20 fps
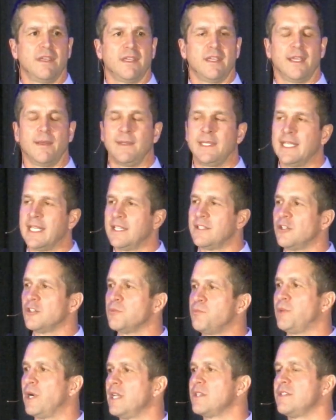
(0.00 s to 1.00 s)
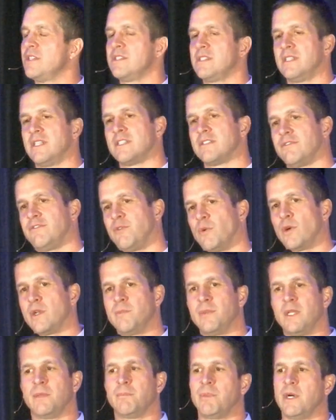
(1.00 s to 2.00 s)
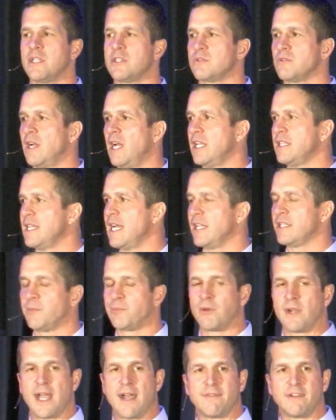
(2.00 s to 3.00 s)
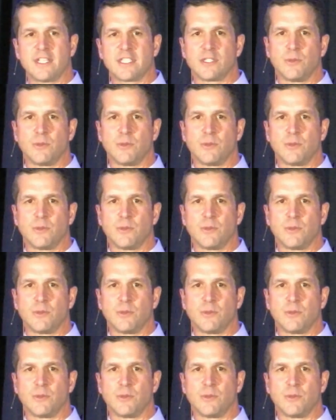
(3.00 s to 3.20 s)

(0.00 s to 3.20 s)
And we get on those buses, and it's a 40-minute bus ride down to Providence,